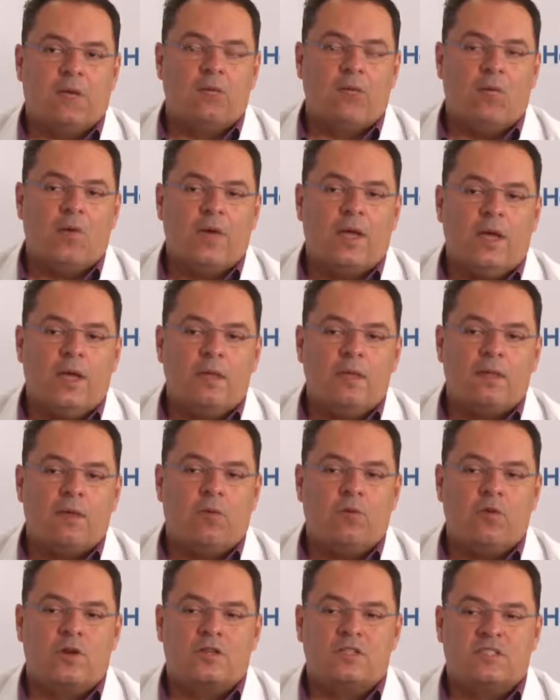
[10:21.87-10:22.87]
way that
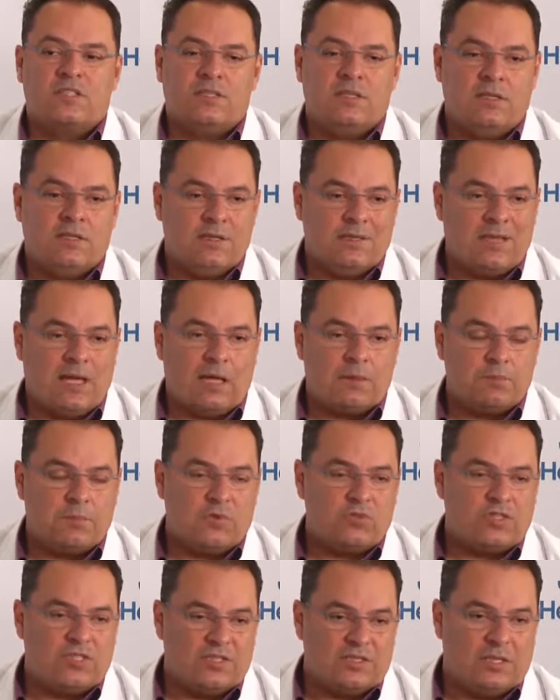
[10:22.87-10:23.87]
we are seeing that
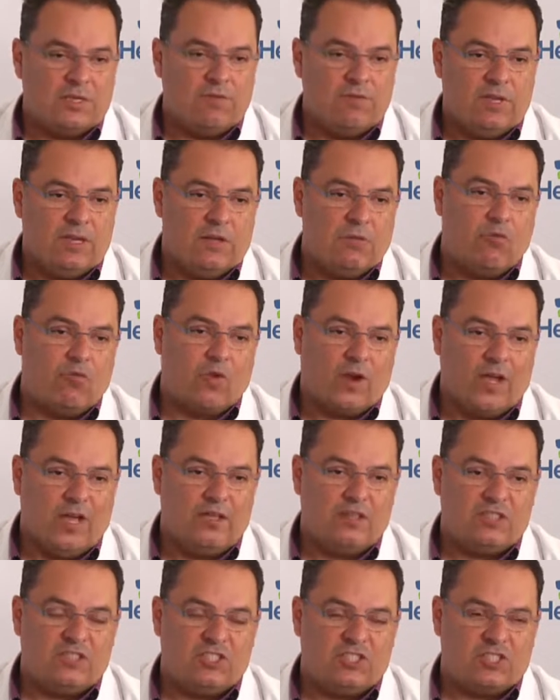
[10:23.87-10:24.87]
positivity
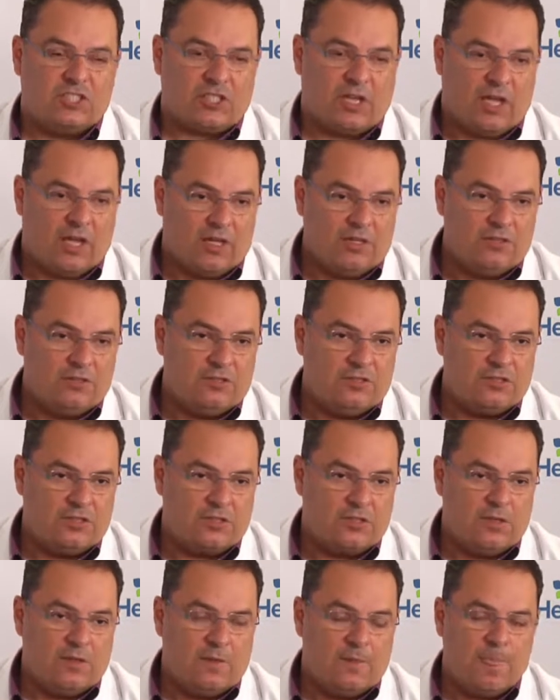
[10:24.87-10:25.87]
rate
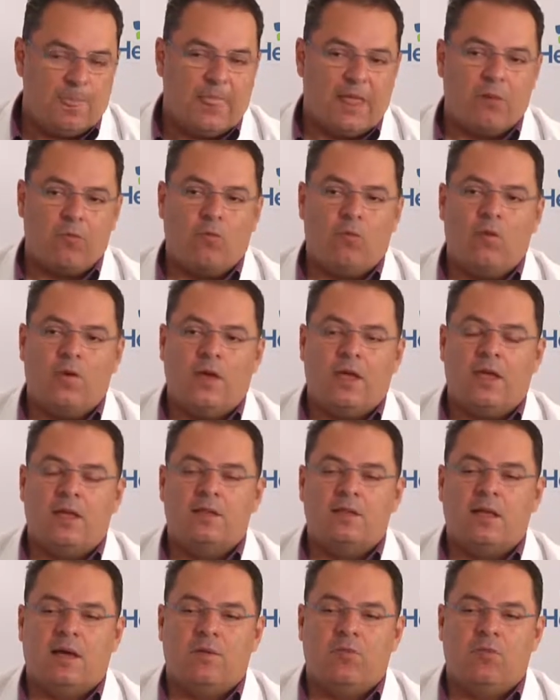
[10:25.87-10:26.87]
change, the way
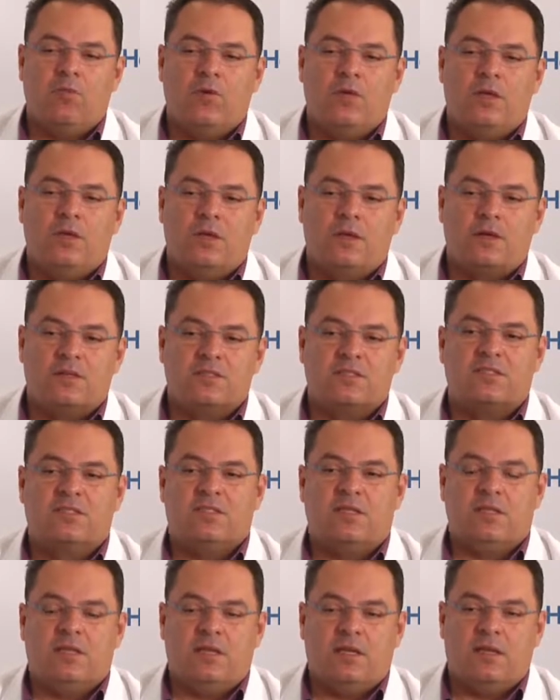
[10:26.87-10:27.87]
that we are
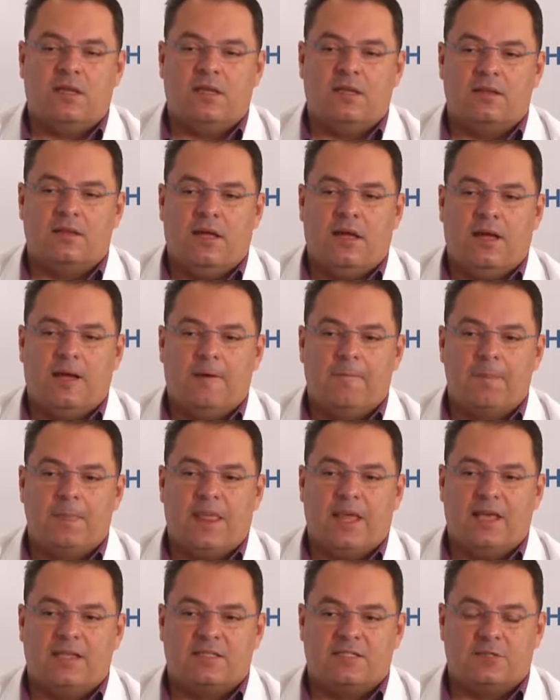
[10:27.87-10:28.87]
seeing it
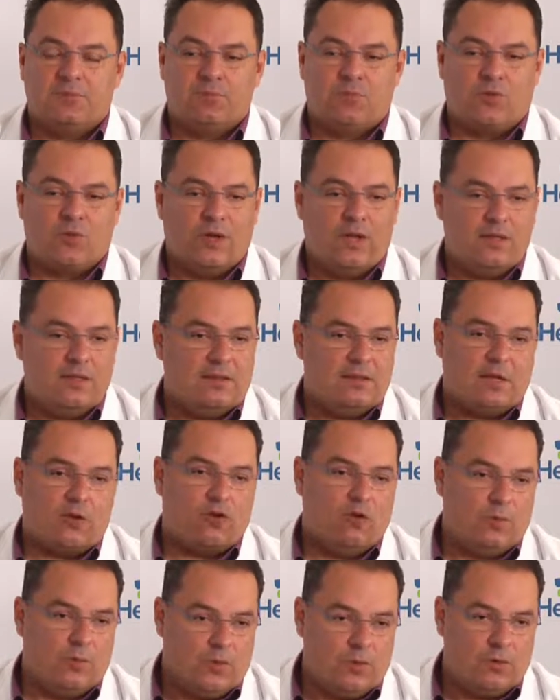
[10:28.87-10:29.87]
spread in the
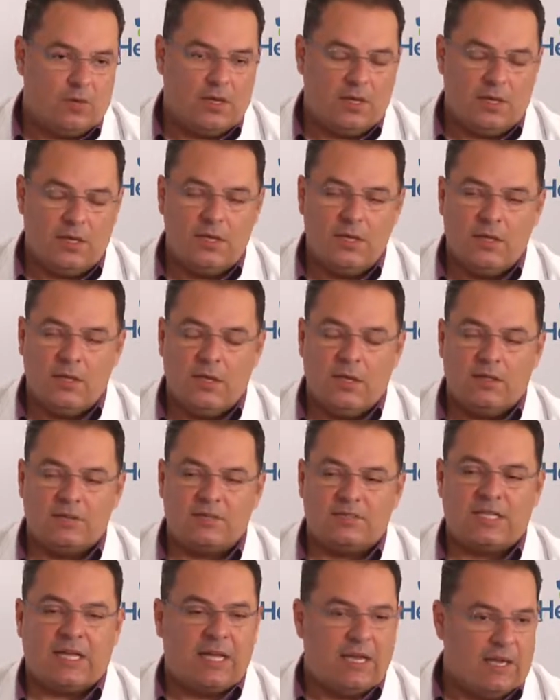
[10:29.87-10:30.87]
community,
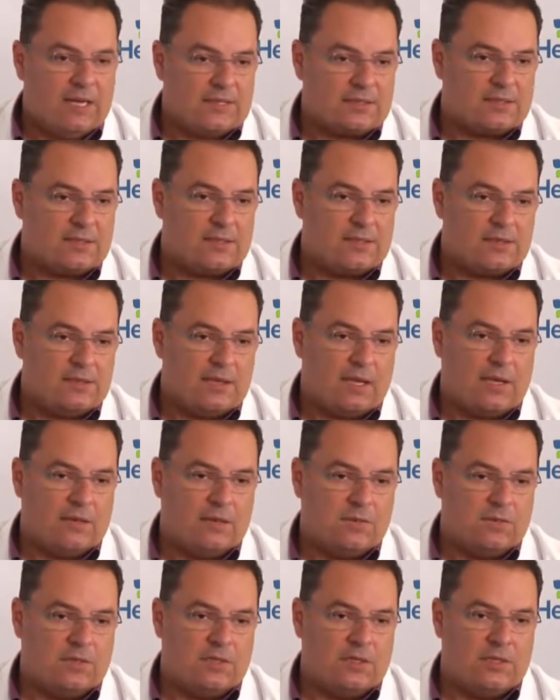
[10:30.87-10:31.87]
tell us
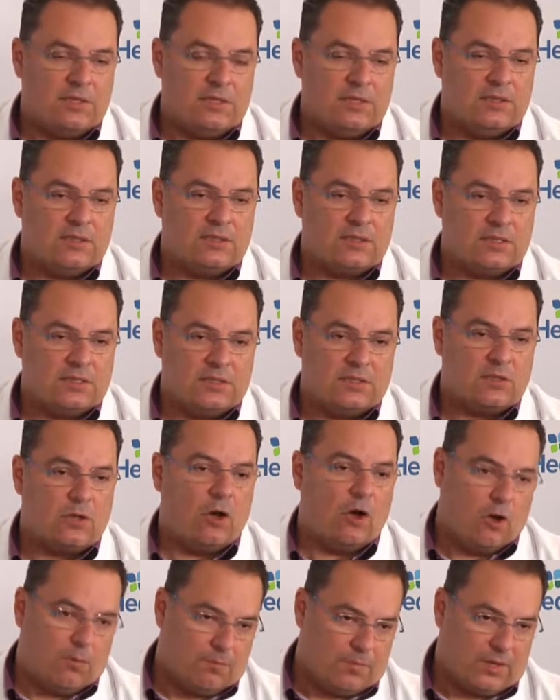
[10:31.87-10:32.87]
that this is
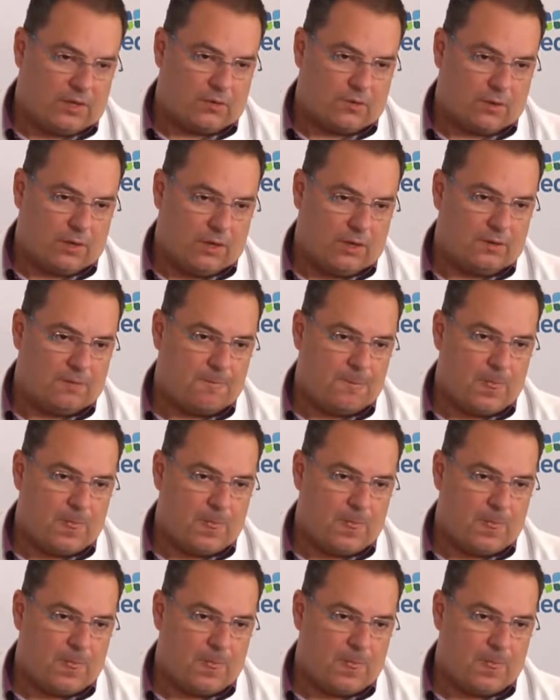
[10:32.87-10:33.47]
Omicron.